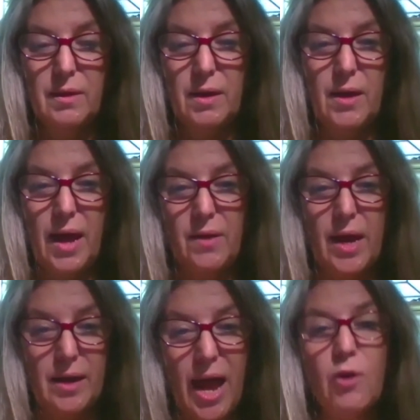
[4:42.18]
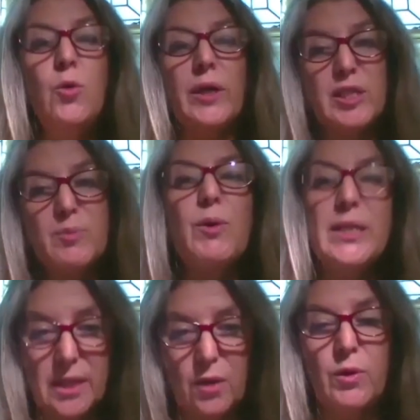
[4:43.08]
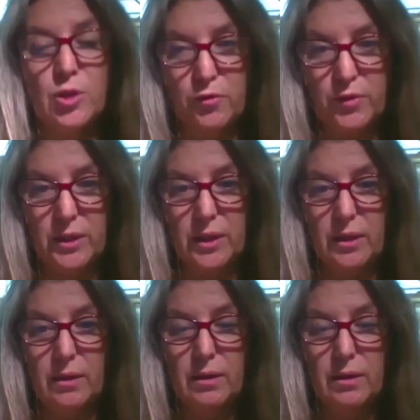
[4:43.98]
and how you're expressing what you're feeling.